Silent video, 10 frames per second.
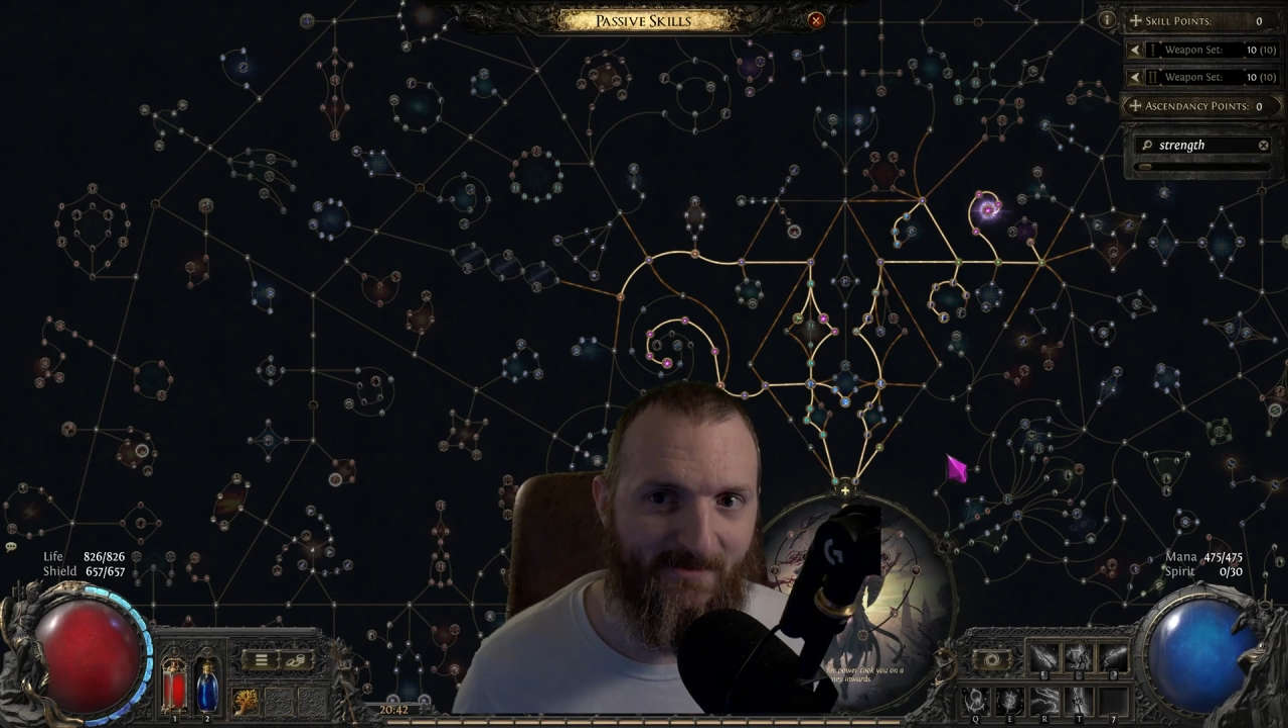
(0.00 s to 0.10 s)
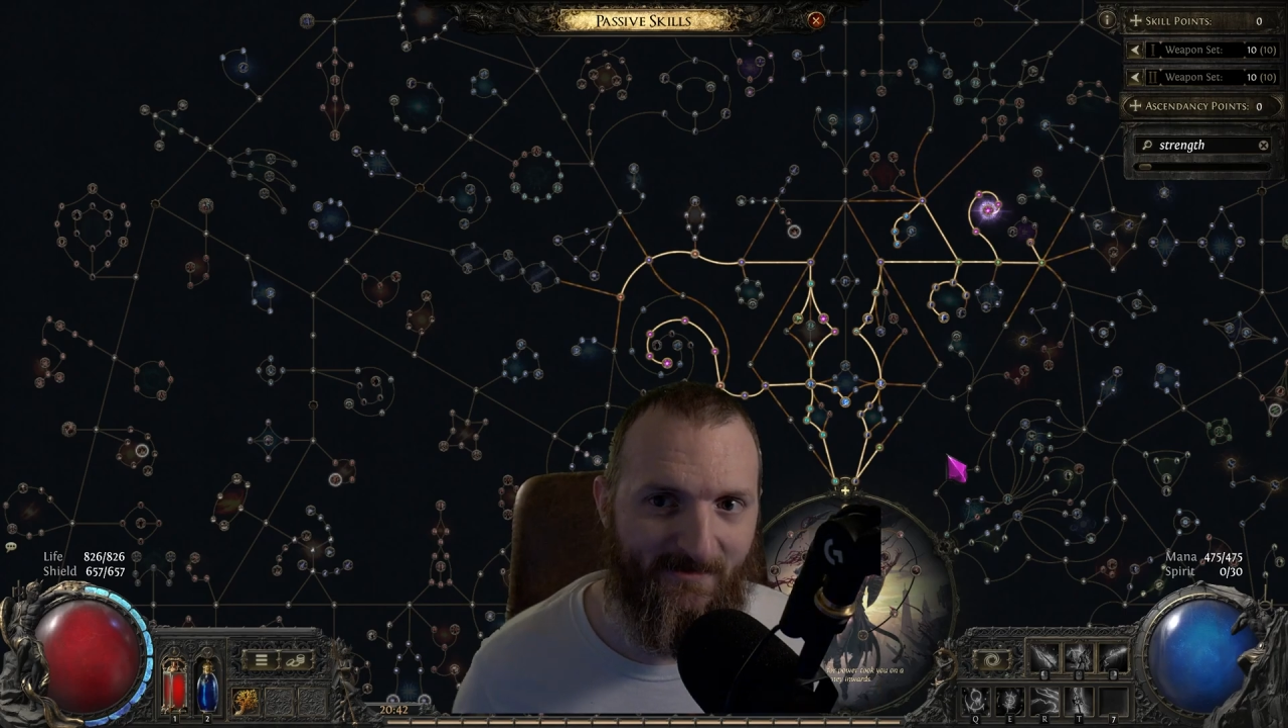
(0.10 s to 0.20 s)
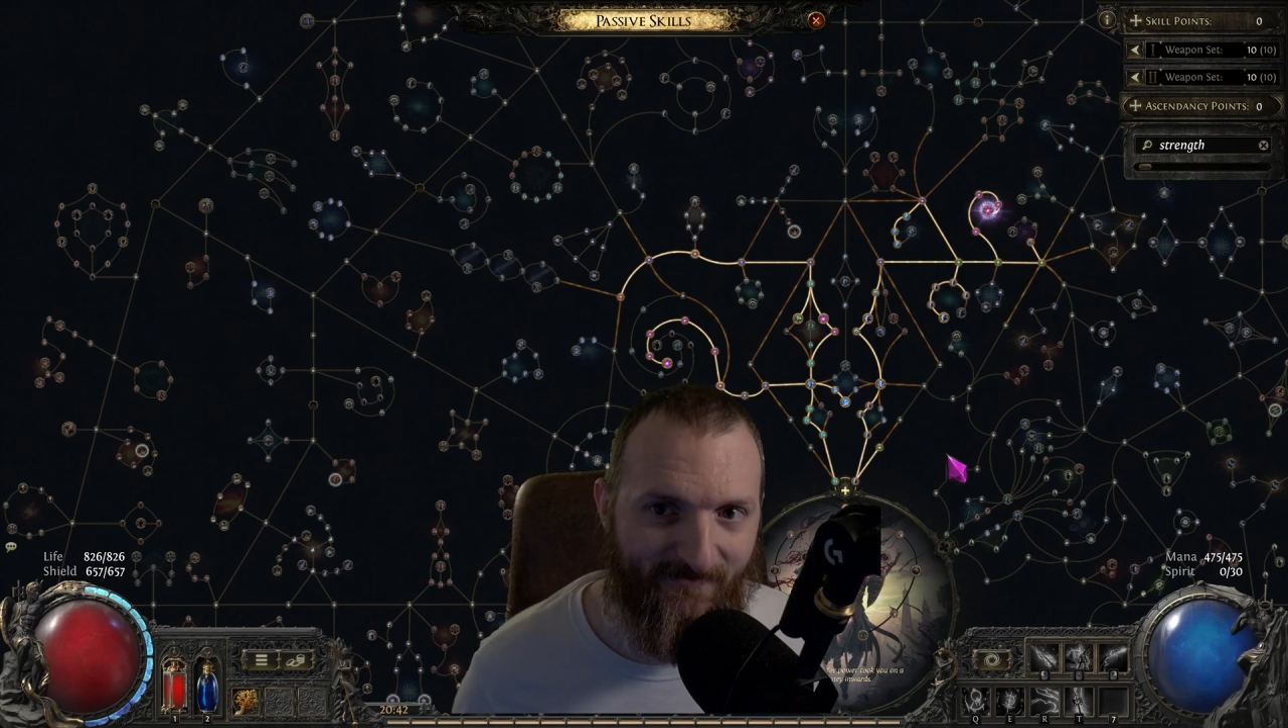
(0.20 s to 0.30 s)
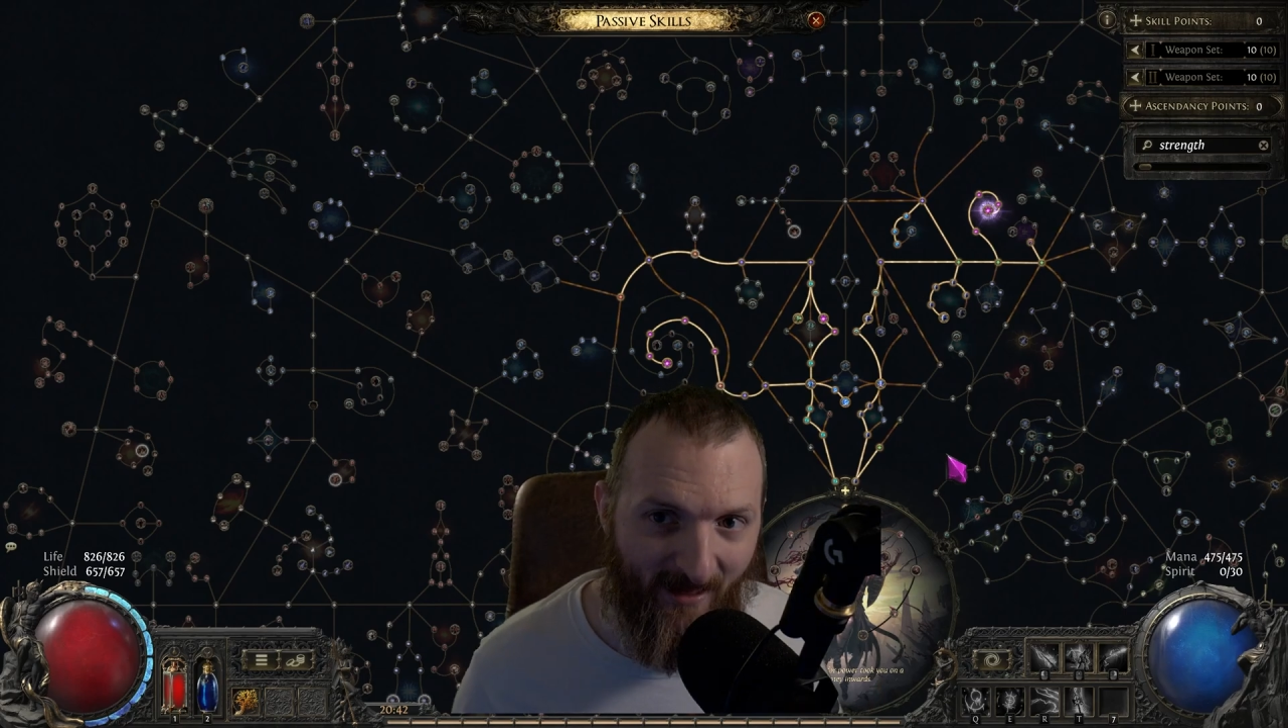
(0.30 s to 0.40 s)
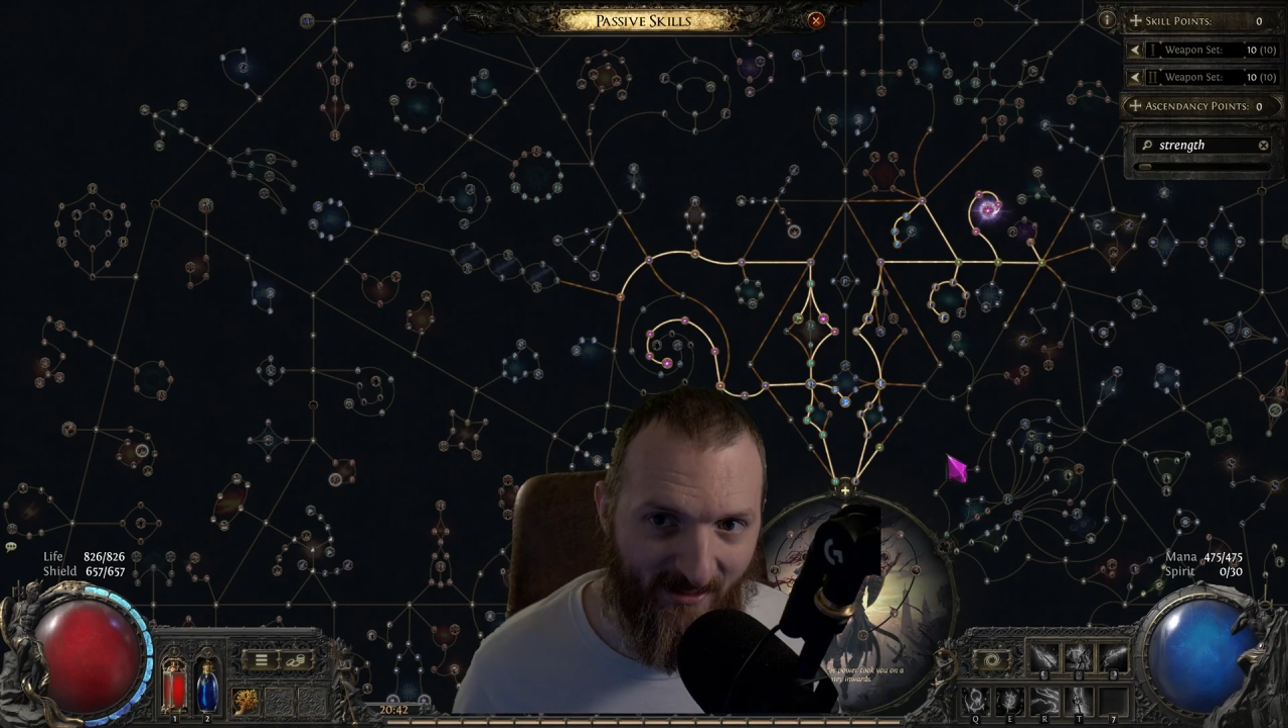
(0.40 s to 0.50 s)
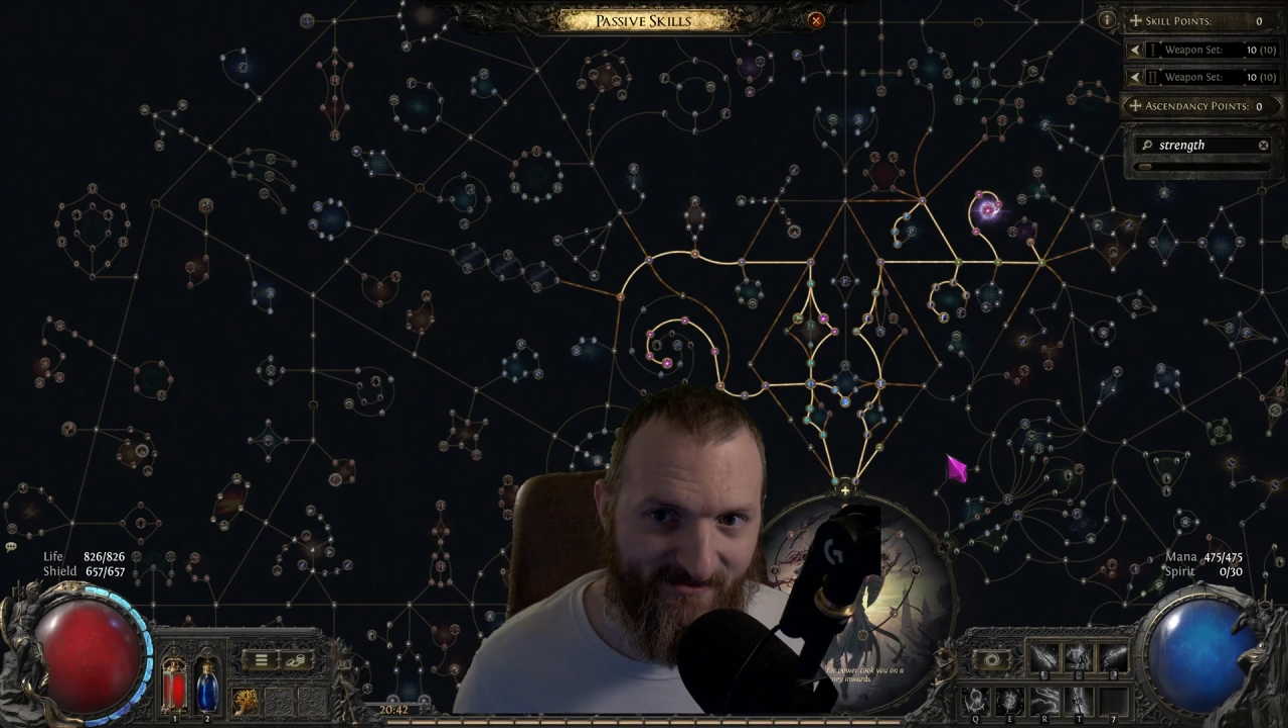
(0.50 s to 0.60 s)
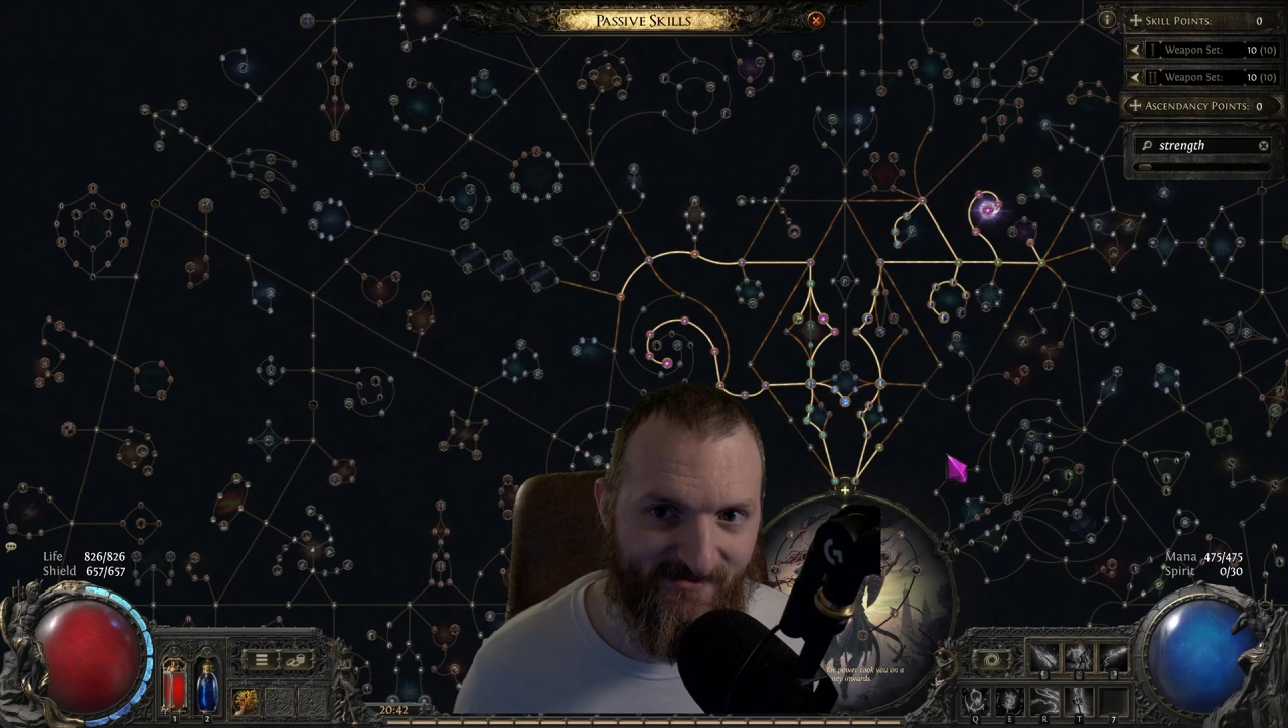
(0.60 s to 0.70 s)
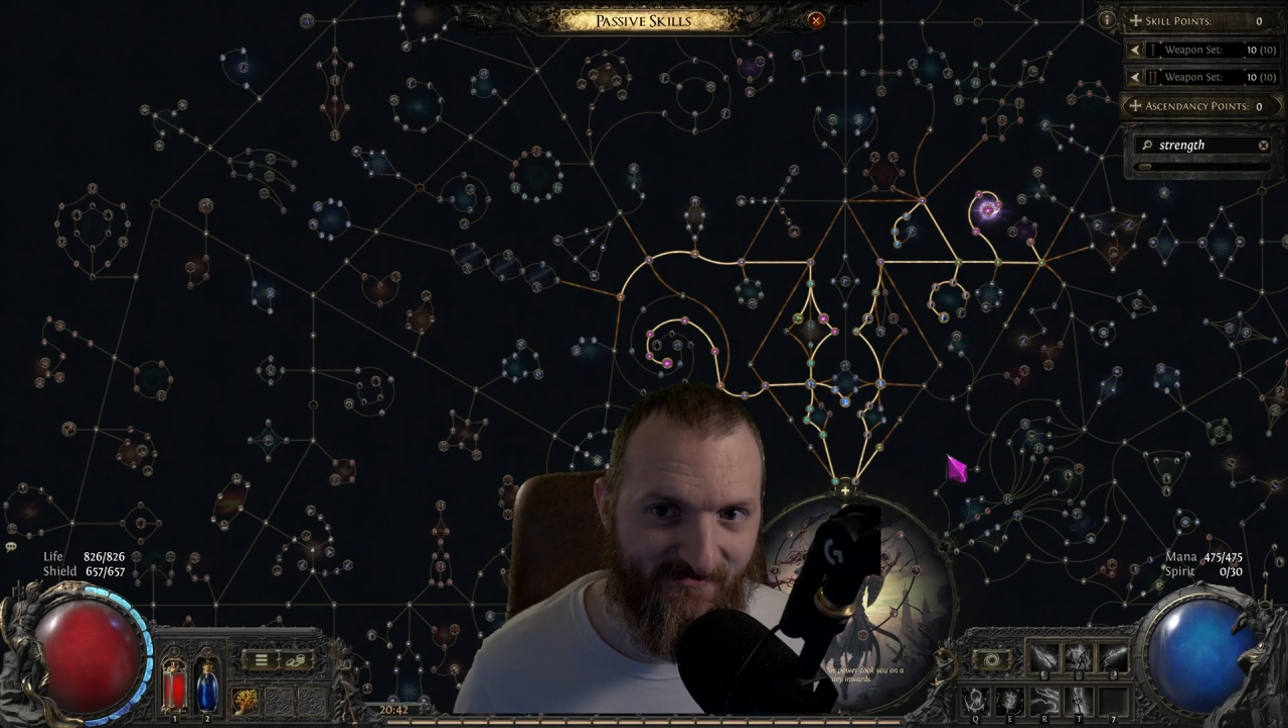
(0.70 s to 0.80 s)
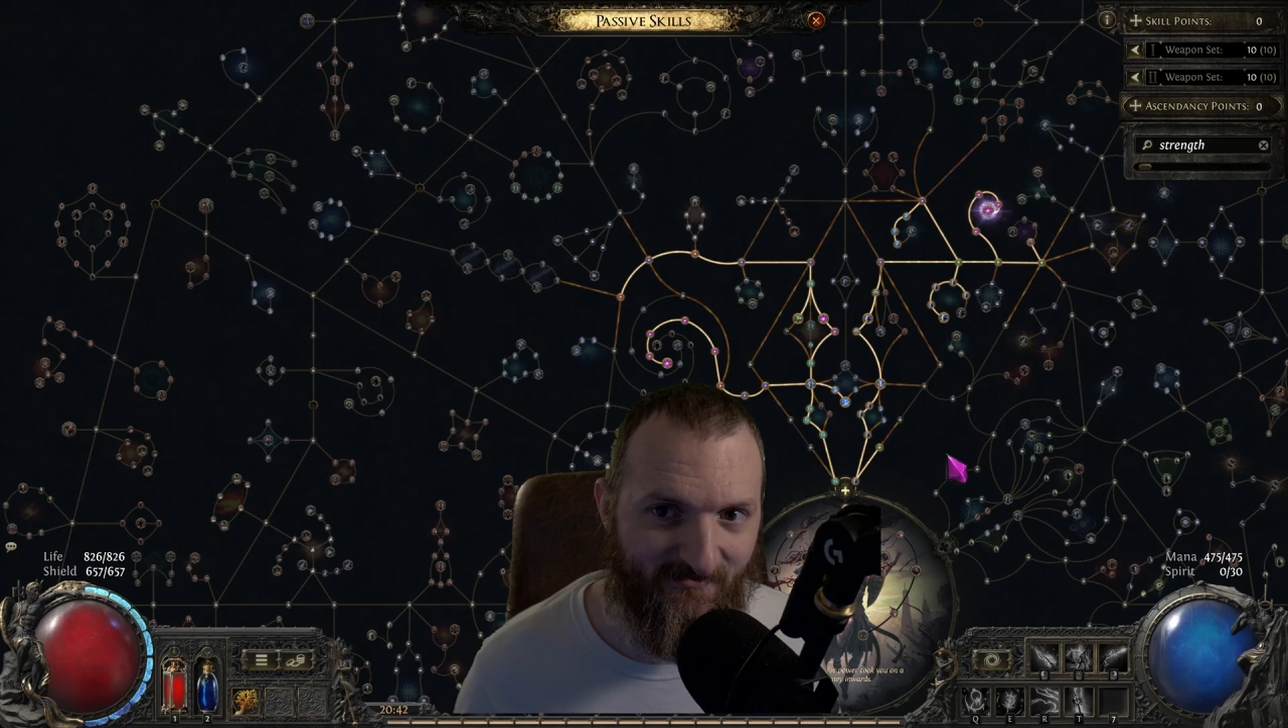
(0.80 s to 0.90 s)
deaths